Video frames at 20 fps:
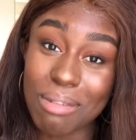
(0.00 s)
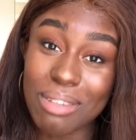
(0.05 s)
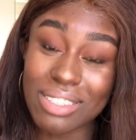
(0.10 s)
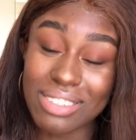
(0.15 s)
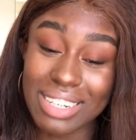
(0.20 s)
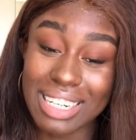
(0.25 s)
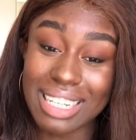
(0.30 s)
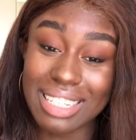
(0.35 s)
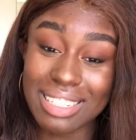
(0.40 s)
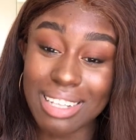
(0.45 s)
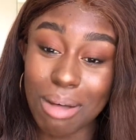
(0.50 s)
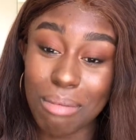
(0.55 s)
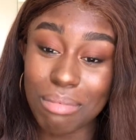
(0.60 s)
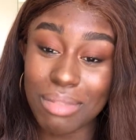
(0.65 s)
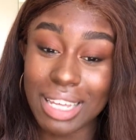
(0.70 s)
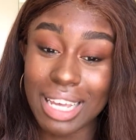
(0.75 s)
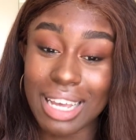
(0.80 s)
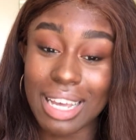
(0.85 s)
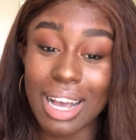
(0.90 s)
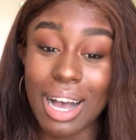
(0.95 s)
was really
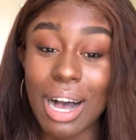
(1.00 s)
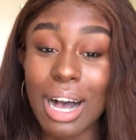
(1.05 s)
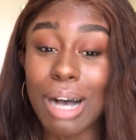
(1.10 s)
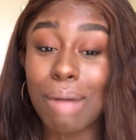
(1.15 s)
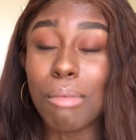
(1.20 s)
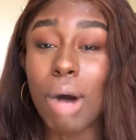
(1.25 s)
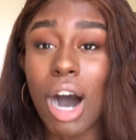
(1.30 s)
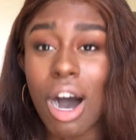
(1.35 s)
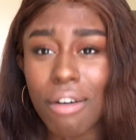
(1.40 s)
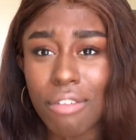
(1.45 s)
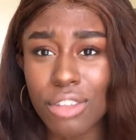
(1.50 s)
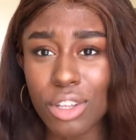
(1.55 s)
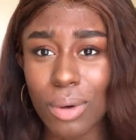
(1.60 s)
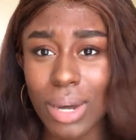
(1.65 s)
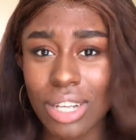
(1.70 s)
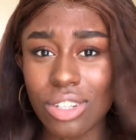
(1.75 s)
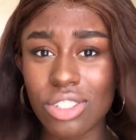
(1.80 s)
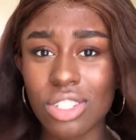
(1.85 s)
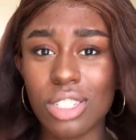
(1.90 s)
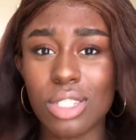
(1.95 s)
something. Half of the
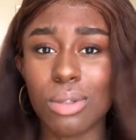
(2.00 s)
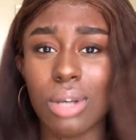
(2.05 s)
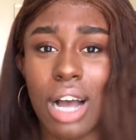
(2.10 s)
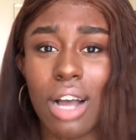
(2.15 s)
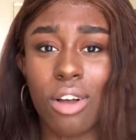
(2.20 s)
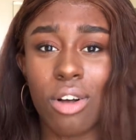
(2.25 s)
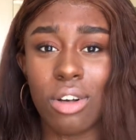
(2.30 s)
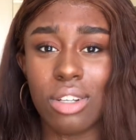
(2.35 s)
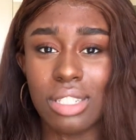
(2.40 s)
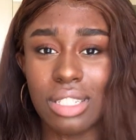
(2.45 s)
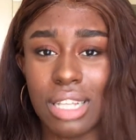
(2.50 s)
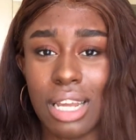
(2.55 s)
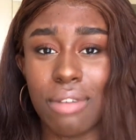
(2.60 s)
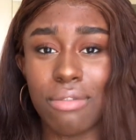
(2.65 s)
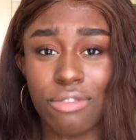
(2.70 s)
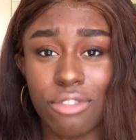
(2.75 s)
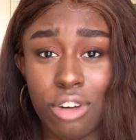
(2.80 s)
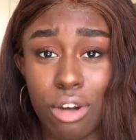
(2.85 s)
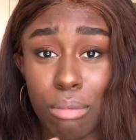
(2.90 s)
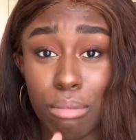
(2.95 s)
questions I got
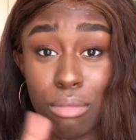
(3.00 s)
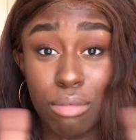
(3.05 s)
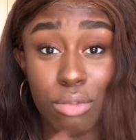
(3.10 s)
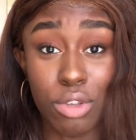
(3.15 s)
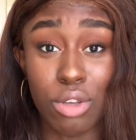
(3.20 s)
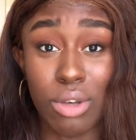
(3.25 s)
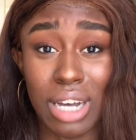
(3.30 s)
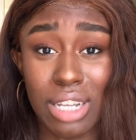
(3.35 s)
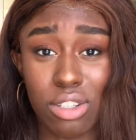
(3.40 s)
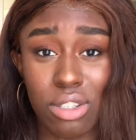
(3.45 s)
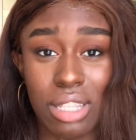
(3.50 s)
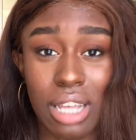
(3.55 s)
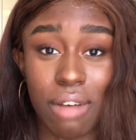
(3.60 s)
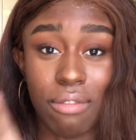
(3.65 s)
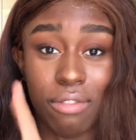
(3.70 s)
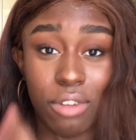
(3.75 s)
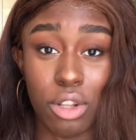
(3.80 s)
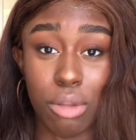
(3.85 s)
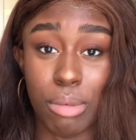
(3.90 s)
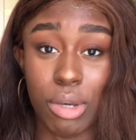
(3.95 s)
sent from you guys
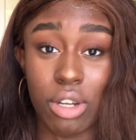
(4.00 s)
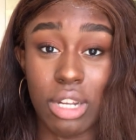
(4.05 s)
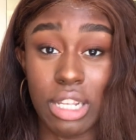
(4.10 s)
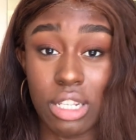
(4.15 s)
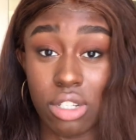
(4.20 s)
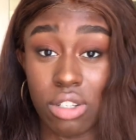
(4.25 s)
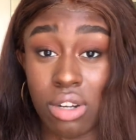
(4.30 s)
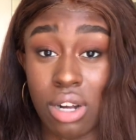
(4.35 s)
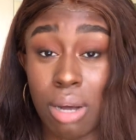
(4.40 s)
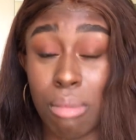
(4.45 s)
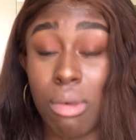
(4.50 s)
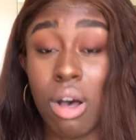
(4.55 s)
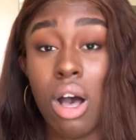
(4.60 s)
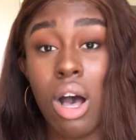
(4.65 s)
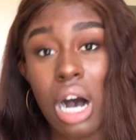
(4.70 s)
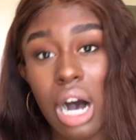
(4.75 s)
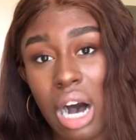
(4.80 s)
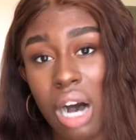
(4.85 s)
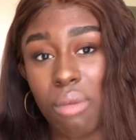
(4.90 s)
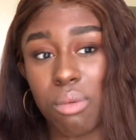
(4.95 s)
that follow me on Instagram,
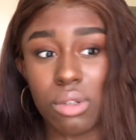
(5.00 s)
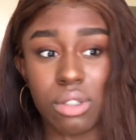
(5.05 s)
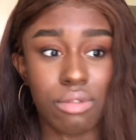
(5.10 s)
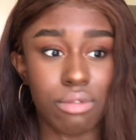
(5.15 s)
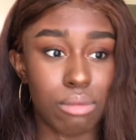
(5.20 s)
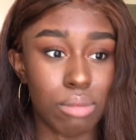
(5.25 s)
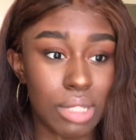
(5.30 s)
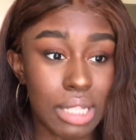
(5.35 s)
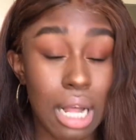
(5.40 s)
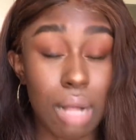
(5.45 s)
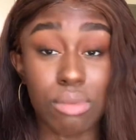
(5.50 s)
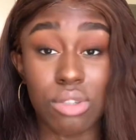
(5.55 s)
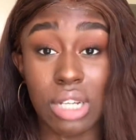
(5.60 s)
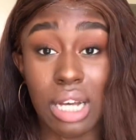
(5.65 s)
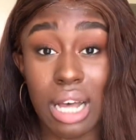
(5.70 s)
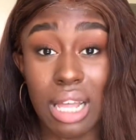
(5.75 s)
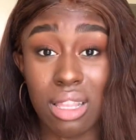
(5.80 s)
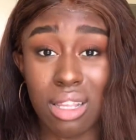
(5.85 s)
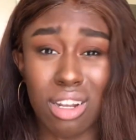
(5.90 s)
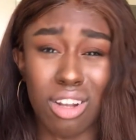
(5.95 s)
half was from
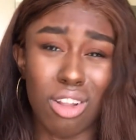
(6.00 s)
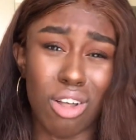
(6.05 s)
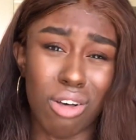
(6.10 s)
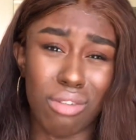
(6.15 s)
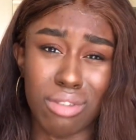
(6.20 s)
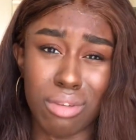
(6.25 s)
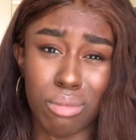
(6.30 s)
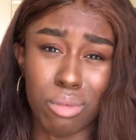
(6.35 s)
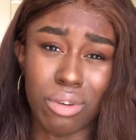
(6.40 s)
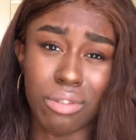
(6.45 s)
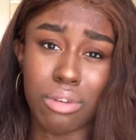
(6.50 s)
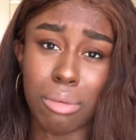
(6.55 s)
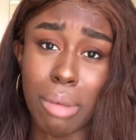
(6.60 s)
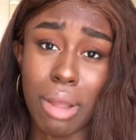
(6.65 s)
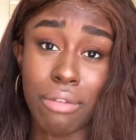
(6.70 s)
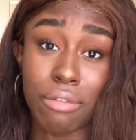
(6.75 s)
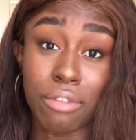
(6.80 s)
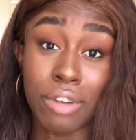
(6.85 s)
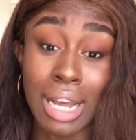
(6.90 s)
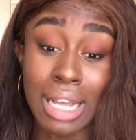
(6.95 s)
Snapchat, and then a lot of them were from my
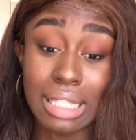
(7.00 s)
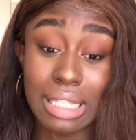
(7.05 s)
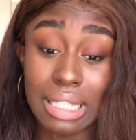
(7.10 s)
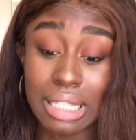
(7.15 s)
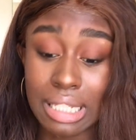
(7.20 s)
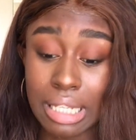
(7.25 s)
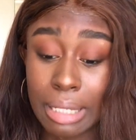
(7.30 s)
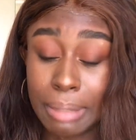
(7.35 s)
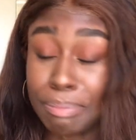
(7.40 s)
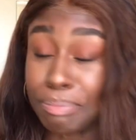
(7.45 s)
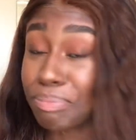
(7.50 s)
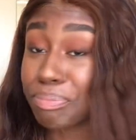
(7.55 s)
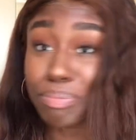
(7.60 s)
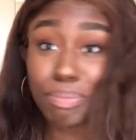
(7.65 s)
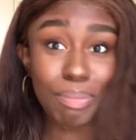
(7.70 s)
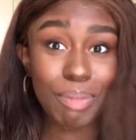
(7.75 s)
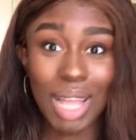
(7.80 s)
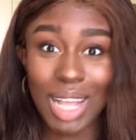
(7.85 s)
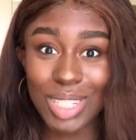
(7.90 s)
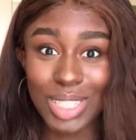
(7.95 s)
friends.
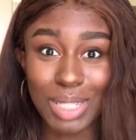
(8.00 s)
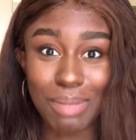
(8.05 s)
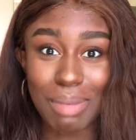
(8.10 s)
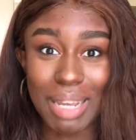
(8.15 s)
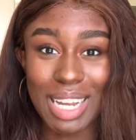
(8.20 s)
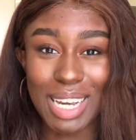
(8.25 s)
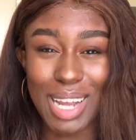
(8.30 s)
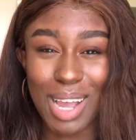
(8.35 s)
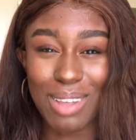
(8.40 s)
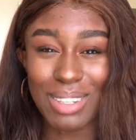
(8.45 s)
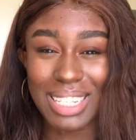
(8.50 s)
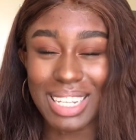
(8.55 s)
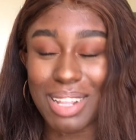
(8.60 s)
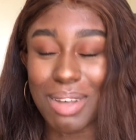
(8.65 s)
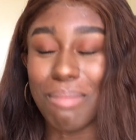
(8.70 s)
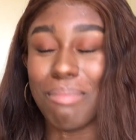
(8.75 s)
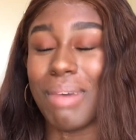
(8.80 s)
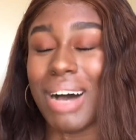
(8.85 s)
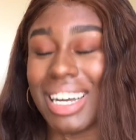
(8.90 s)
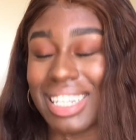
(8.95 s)
Just being nosy
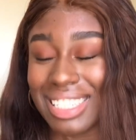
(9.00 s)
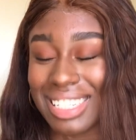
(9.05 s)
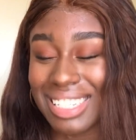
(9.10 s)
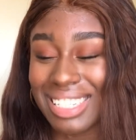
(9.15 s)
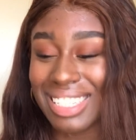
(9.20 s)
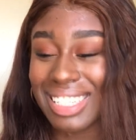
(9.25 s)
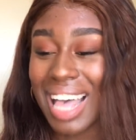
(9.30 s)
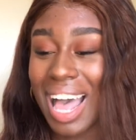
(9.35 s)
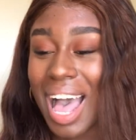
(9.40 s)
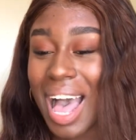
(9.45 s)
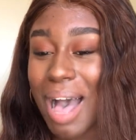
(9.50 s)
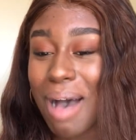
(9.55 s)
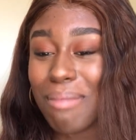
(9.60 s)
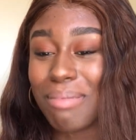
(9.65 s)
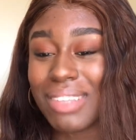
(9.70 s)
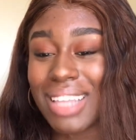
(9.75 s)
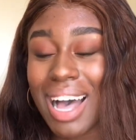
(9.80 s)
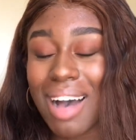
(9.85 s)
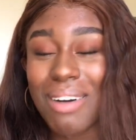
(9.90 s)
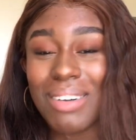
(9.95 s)
little buggers.
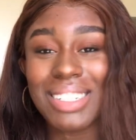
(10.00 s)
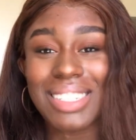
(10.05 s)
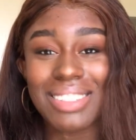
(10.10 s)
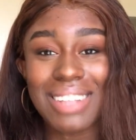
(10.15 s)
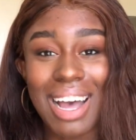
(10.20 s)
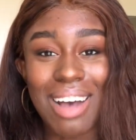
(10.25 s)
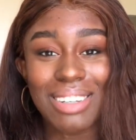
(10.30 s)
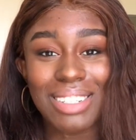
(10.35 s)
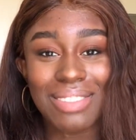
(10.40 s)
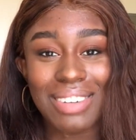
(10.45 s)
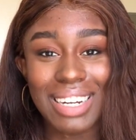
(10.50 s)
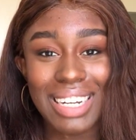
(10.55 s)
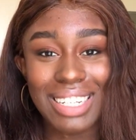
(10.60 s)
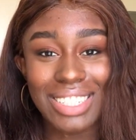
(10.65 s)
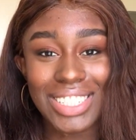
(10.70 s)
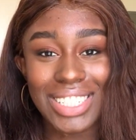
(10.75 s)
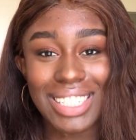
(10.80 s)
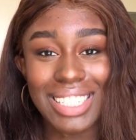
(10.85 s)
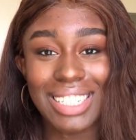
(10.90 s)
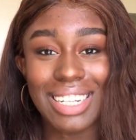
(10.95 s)
But that was very
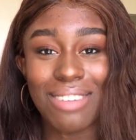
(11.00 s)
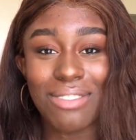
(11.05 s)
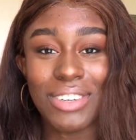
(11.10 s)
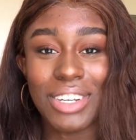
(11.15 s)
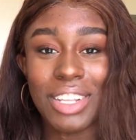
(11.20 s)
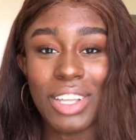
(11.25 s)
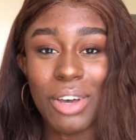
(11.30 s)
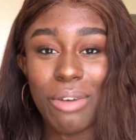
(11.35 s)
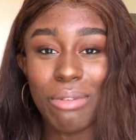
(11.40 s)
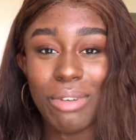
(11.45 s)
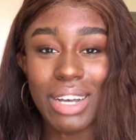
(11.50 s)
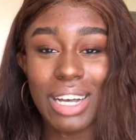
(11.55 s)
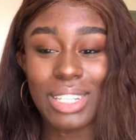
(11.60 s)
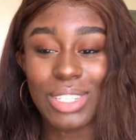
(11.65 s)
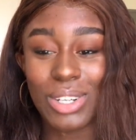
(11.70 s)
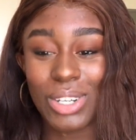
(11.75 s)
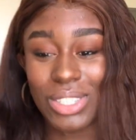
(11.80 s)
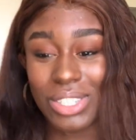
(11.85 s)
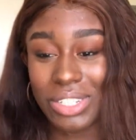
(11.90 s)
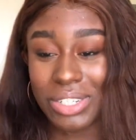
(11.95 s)
interesting. I really hope you guys
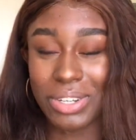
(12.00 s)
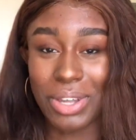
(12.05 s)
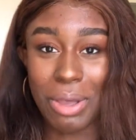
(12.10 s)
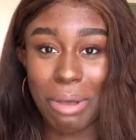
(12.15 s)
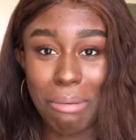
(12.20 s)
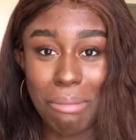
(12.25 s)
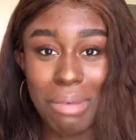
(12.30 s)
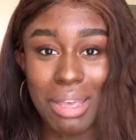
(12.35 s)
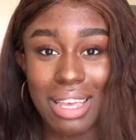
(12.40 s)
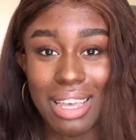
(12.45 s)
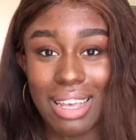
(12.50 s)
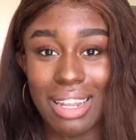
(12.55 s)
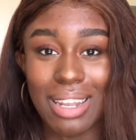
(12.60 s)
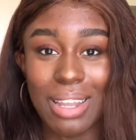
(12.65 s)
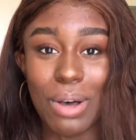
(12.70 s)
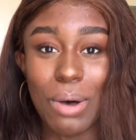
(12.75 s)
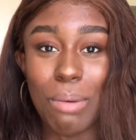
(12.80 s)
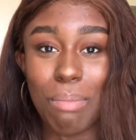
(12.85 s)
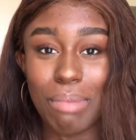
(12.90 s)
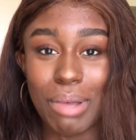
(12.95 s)
got to know me a
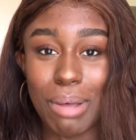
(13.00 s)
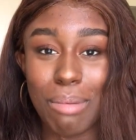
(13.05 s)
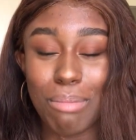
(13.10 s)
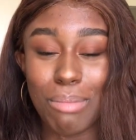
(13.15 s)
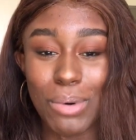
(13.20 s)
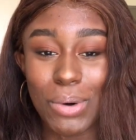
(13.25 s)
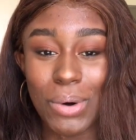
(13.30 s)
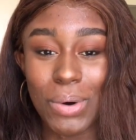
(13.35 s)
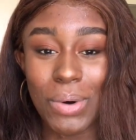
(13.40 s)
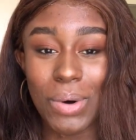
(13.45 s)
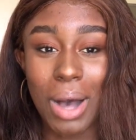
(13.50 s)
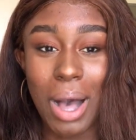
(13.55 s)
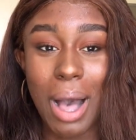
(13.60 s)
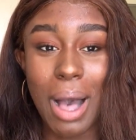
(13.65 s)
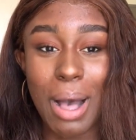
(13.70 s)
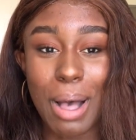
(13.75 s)
little bit more.